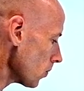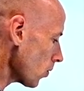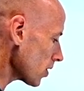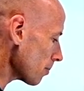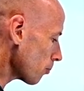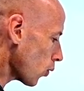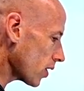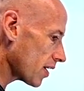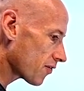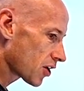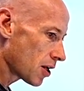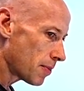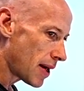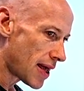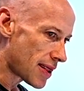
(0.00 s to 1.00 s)
Well, at the point of
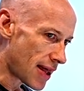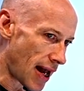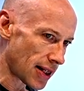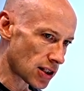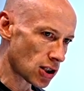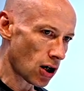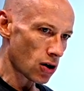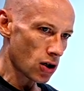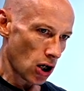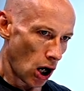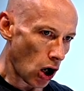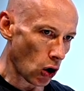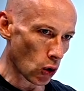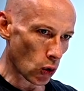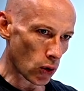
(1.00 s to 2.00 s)
commit, that's our
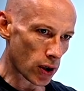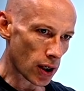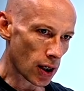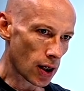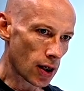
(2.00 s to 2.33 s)
code.